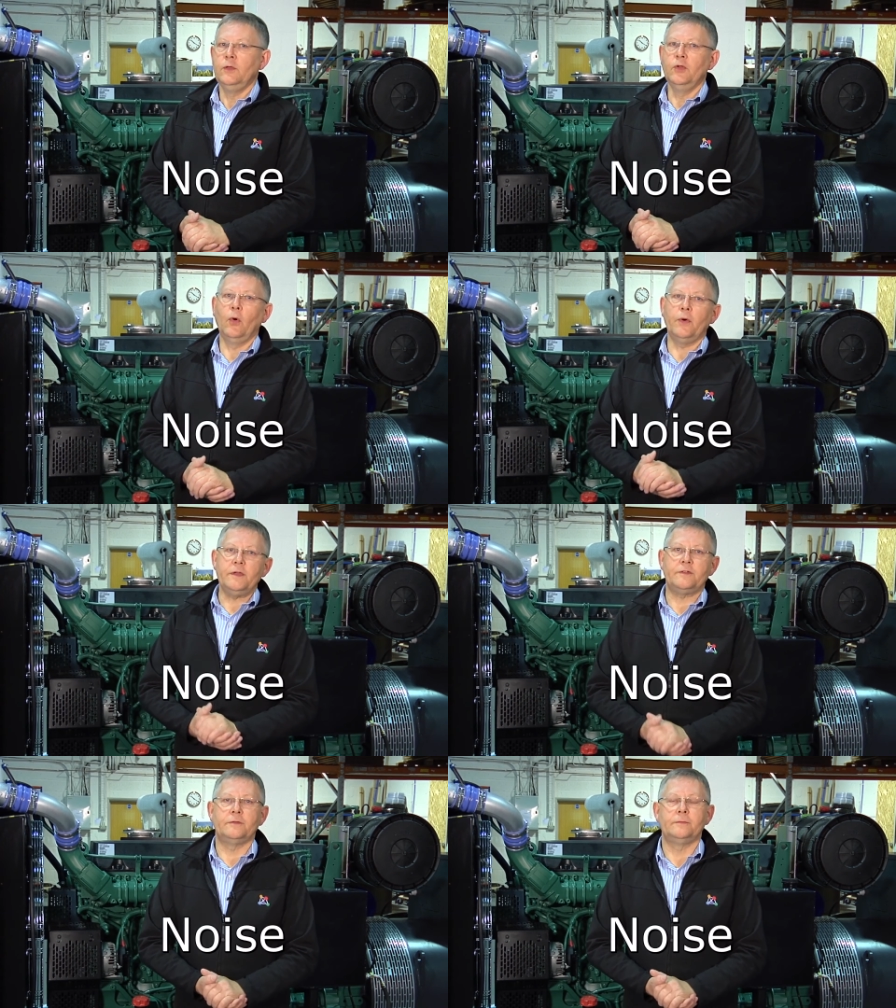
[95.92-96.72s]

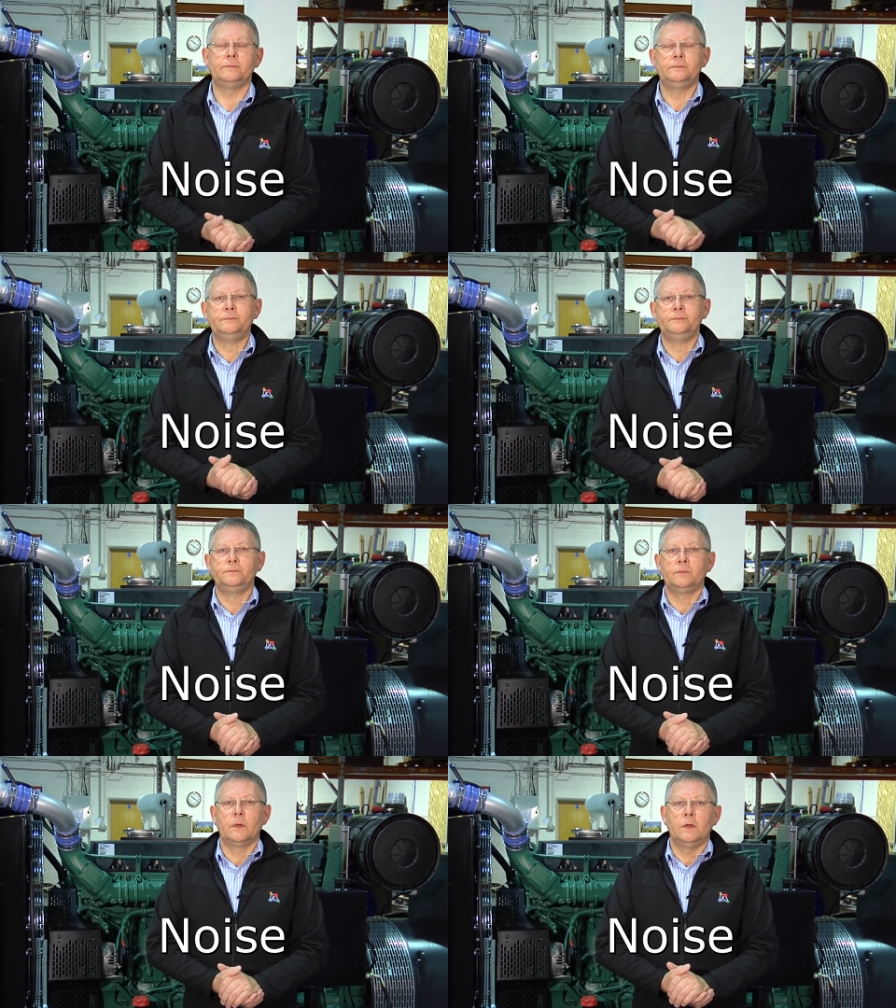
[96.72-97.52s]
Noise.
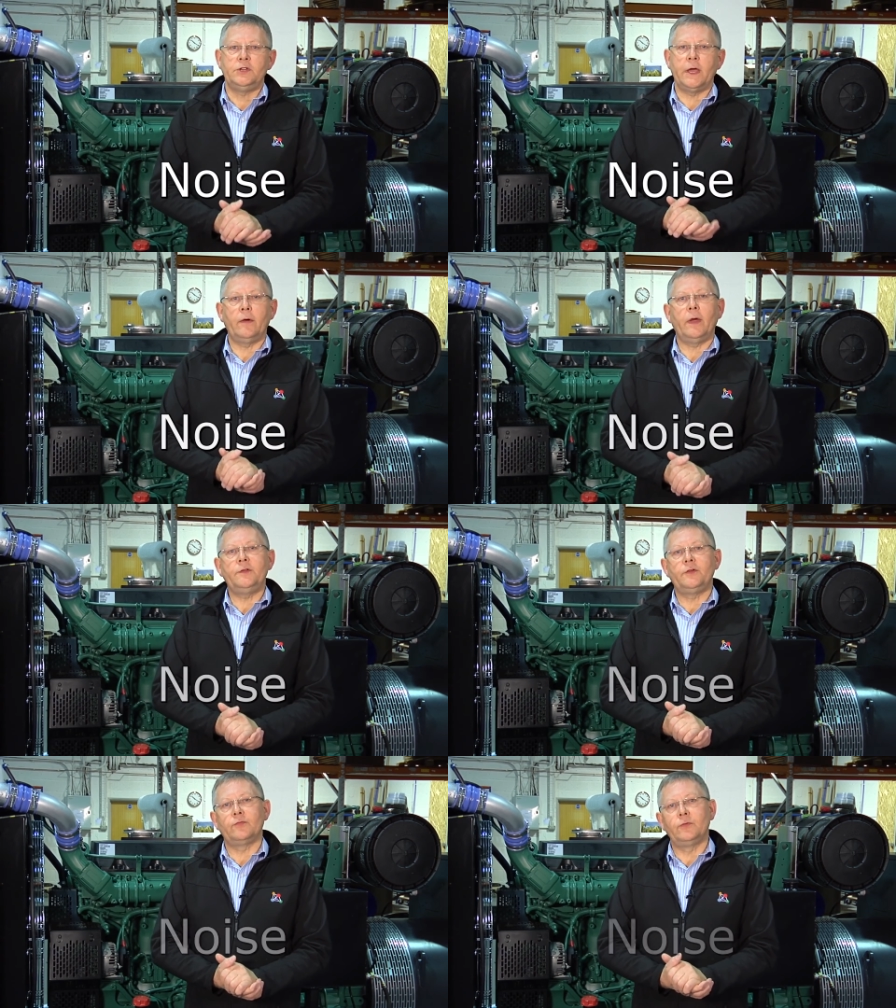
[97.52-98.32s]

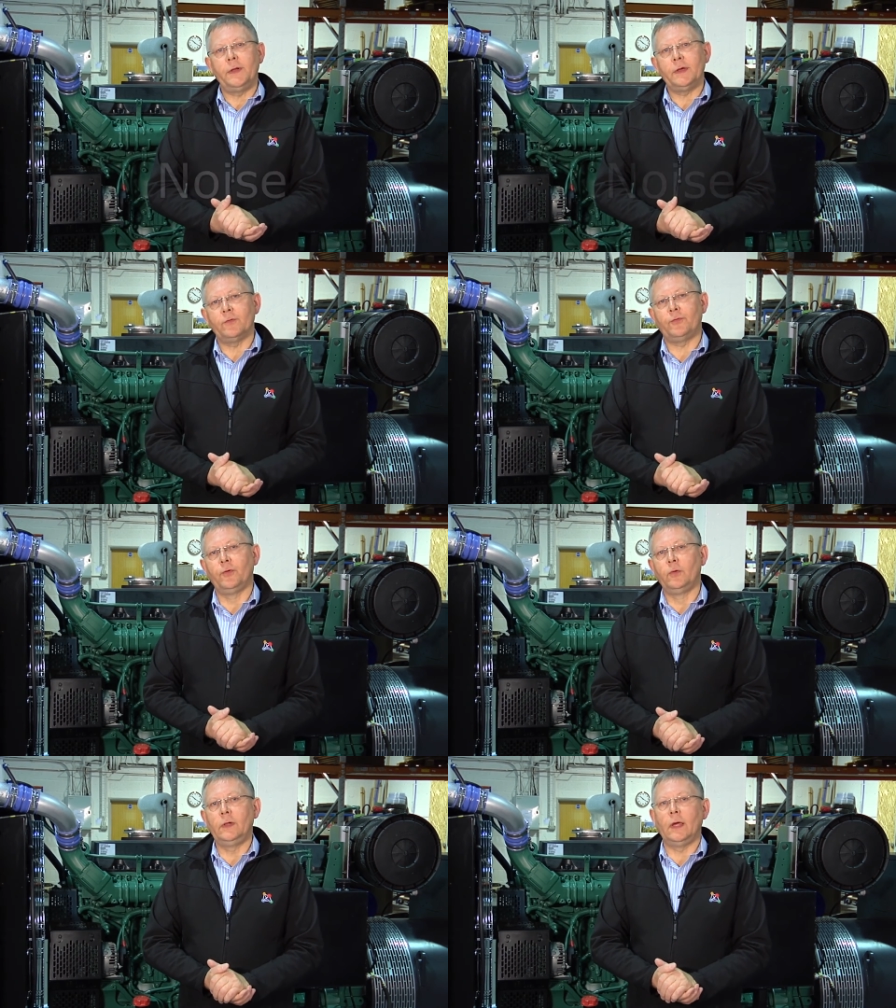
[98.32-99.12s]
Generators running at
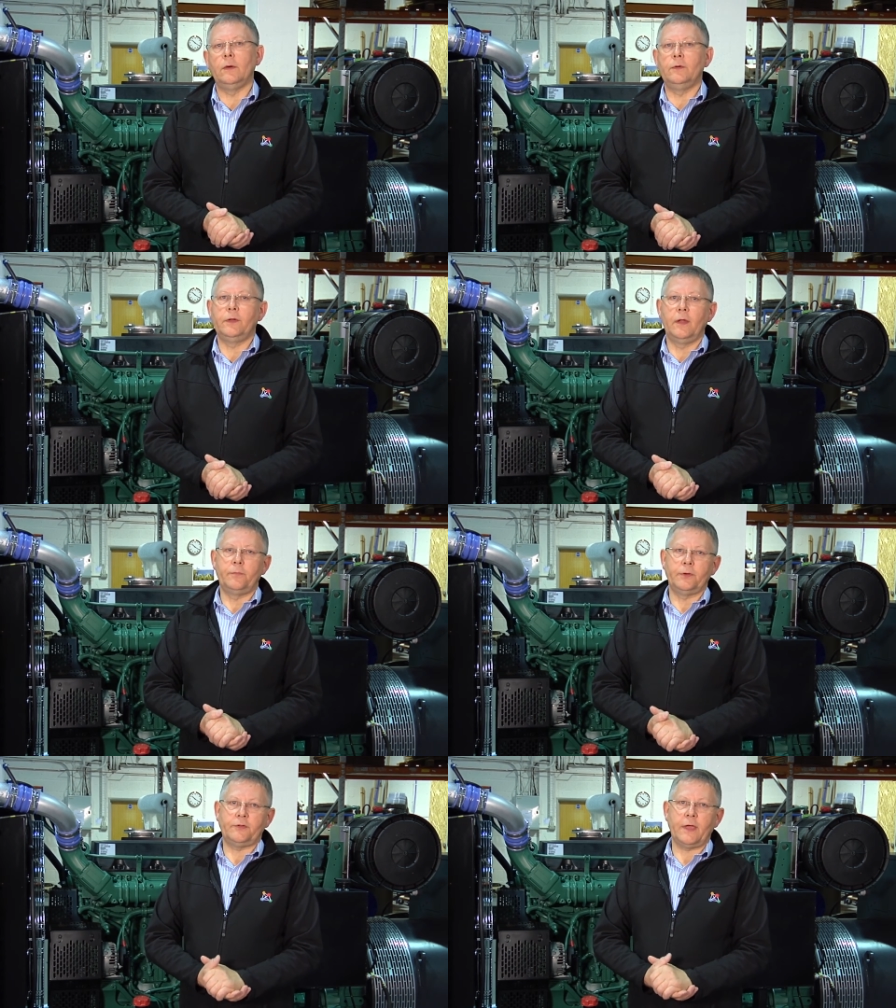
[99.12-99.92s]
full load and
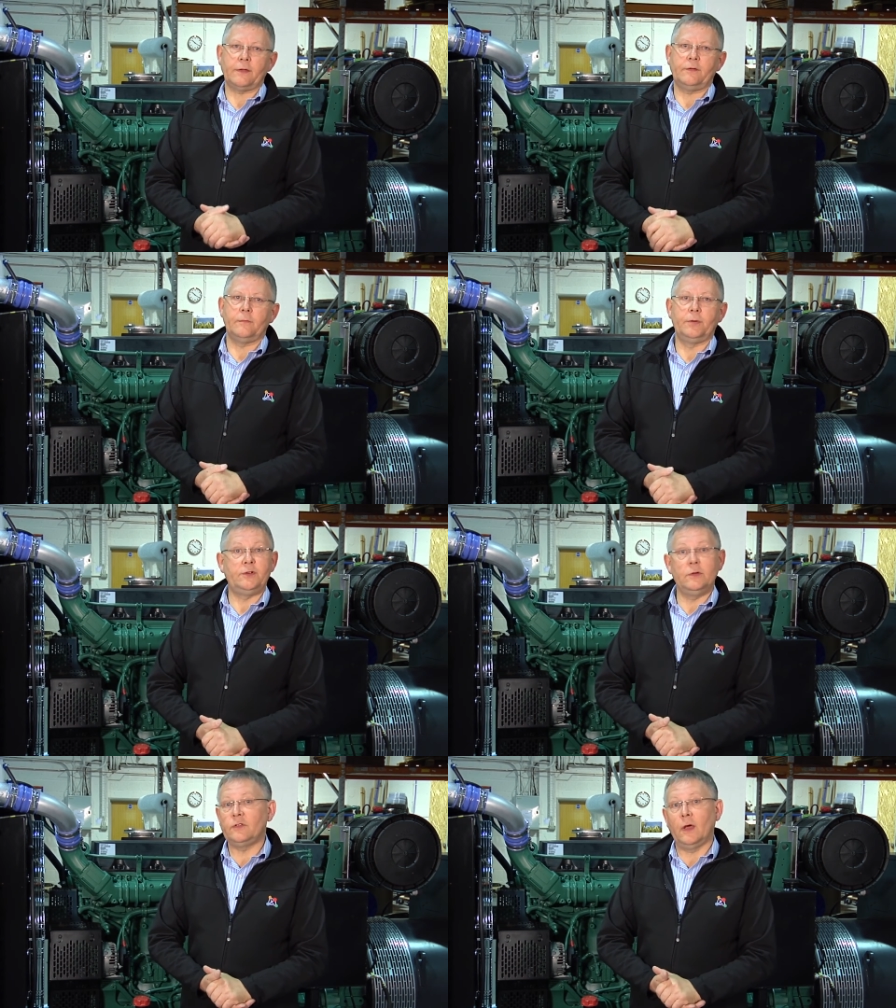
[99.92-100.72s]
unprotected
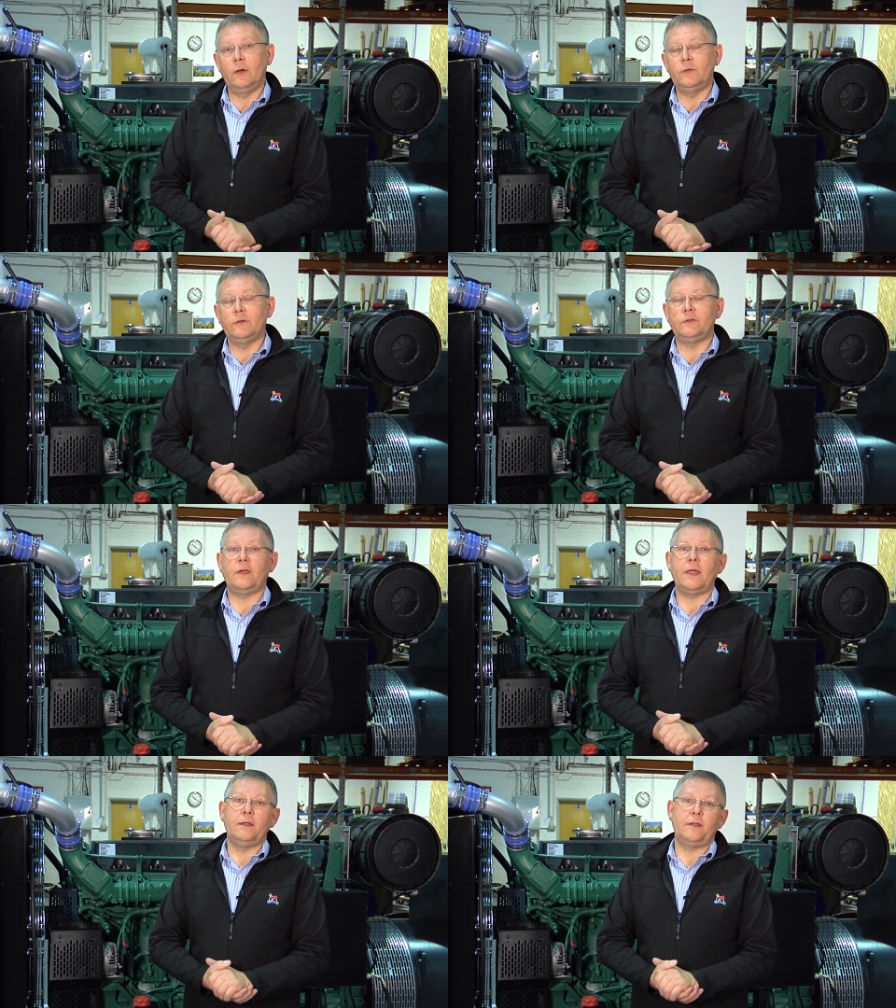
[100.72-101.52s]
produce
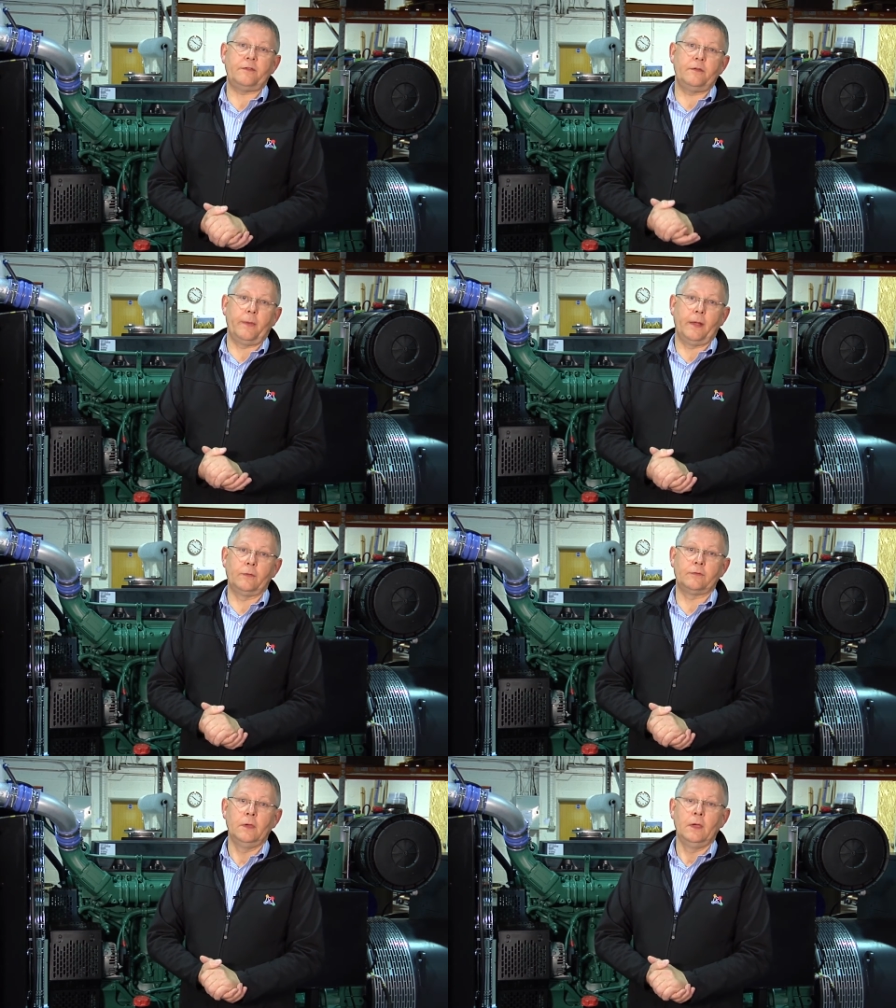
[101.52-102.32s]
110
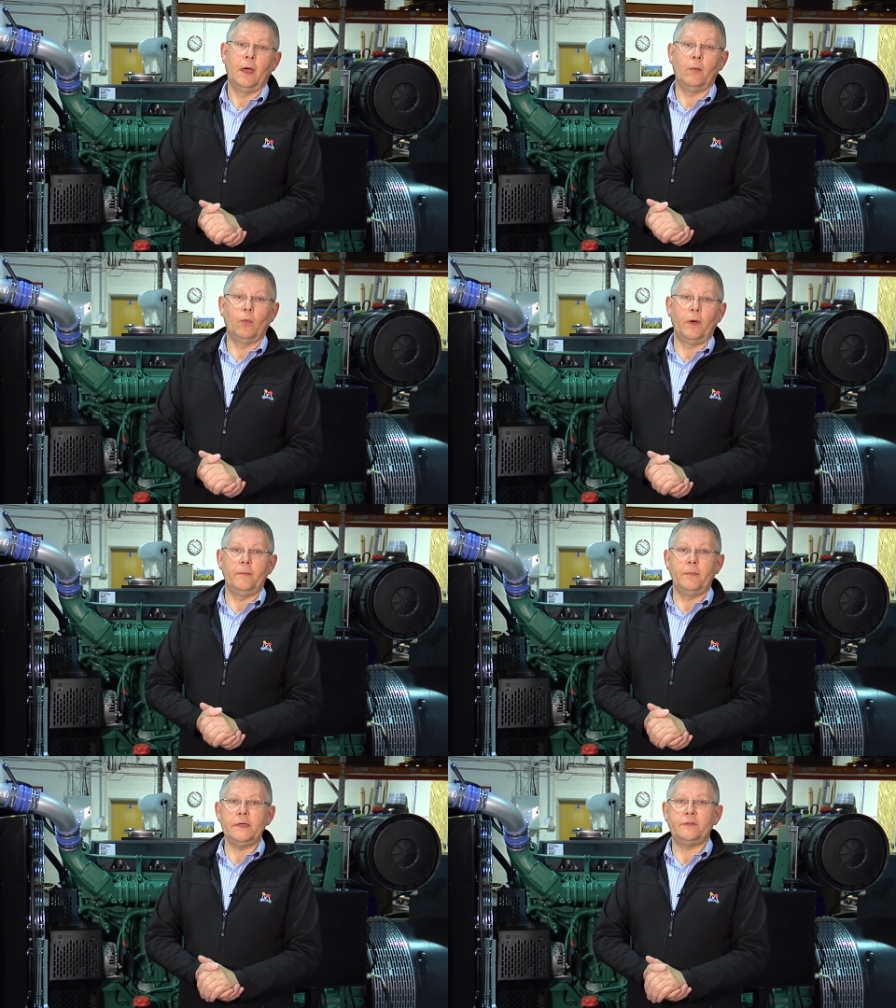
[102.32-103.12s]
decibels at
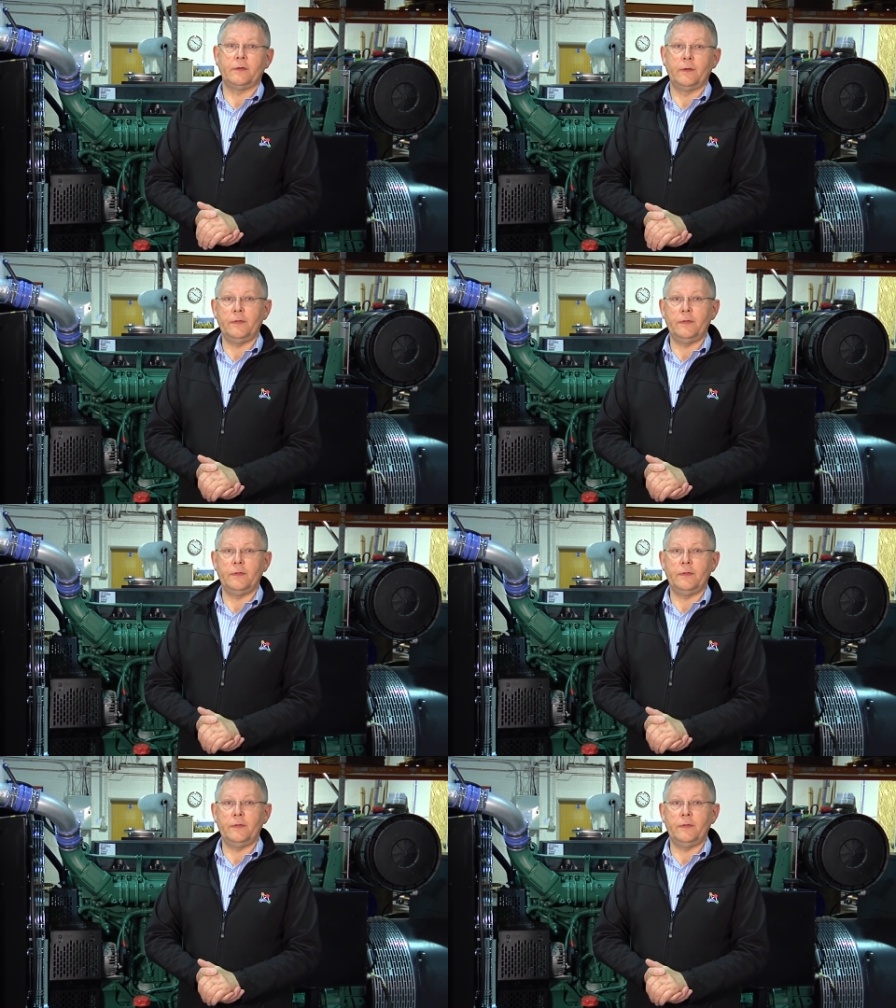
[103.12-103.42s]
one metre,